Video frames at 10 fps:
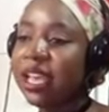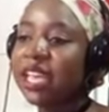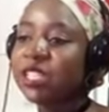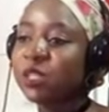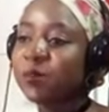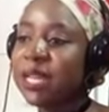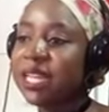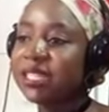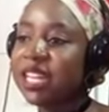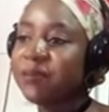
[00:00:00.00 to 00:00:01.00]
It
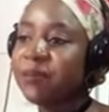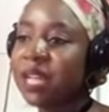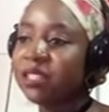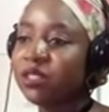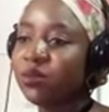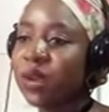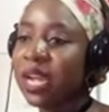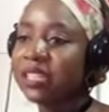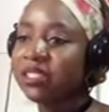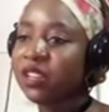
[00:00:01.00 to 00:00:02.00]
explains that a marginal
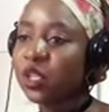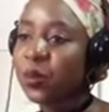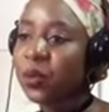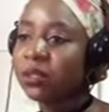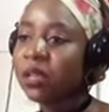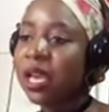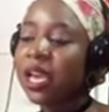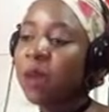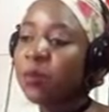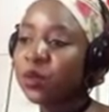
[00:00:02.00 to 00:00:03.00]
rise in exports
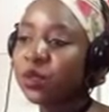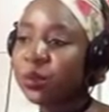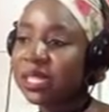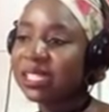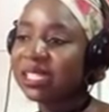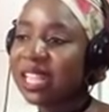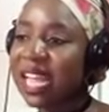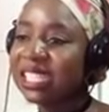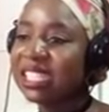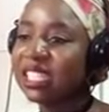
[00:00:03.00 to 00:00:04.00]
coupled with a
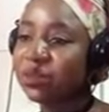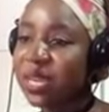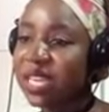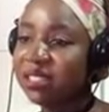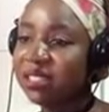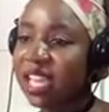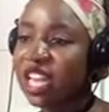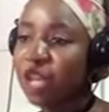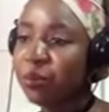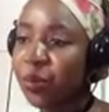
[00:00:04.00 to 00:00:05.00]
slight decrease in
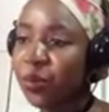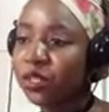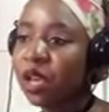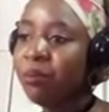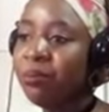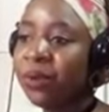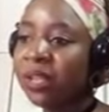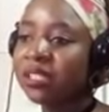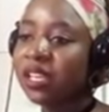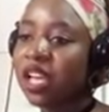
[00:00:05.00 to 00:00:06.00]
imports
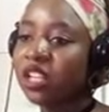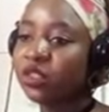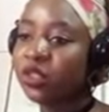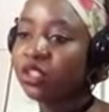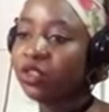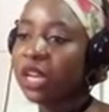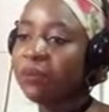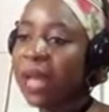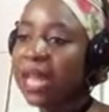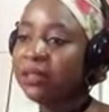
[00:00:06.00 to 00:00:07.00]
brought the country's
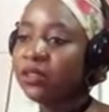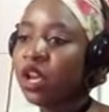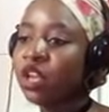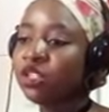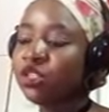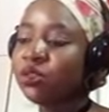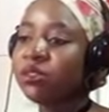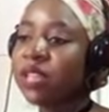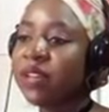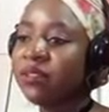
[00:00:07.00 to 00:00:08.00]
trade balance to
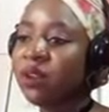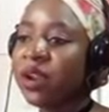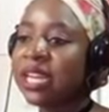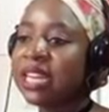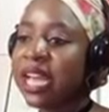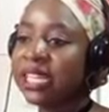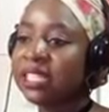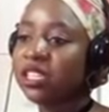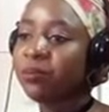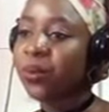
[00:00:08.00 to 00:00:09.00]

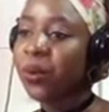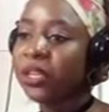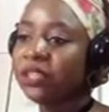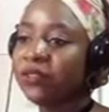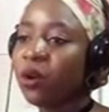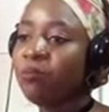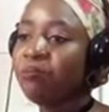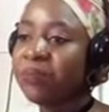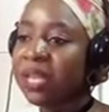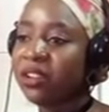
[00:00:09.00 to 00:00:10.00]
719.4
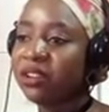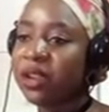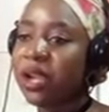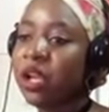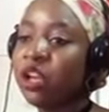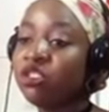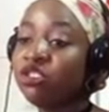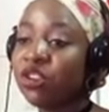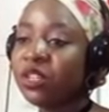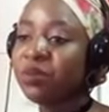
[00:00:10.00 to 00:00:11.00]
billion naira
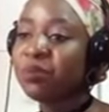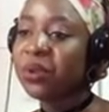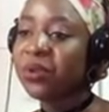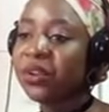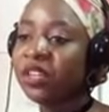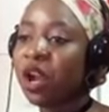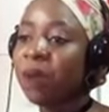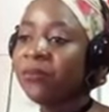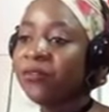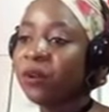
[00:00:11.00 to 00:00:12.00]
during the period,
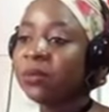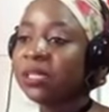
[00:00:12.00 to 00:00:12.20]
up from